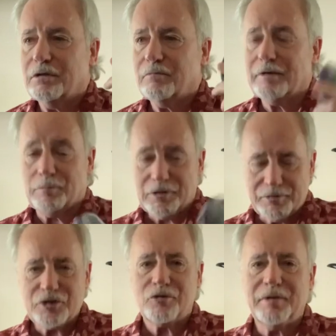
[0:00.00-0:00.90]
my blood
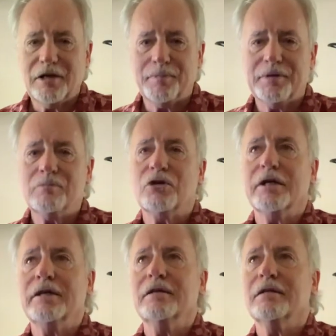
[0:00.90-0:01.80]
pressure would be up in the
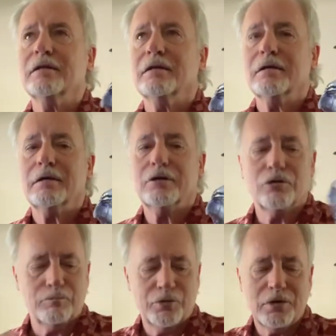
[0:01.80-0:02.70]
morning,
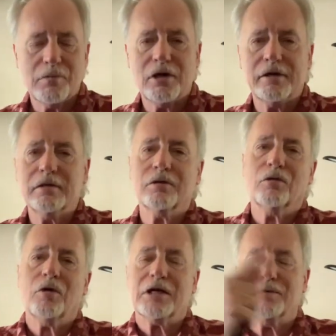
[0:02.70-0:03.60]
you put them on,
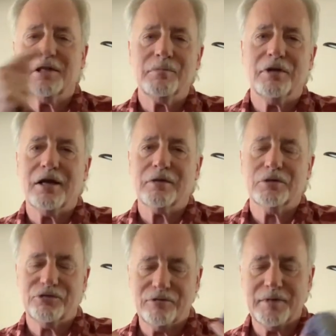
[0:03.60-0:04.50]
walk around the block,
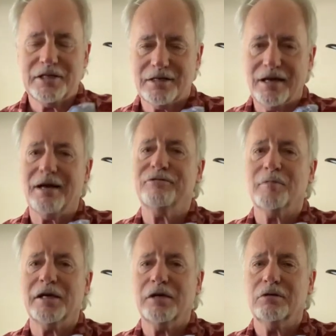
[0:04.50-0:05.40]
which for me is a half a
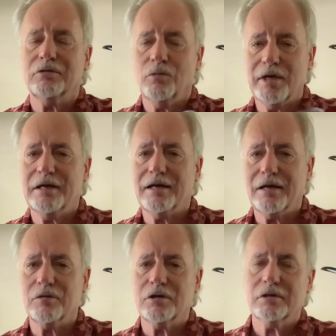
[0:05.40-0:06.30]
mile, wait an
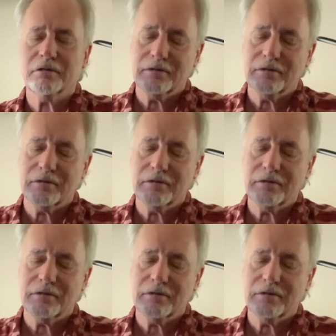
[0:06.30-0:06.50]
hour,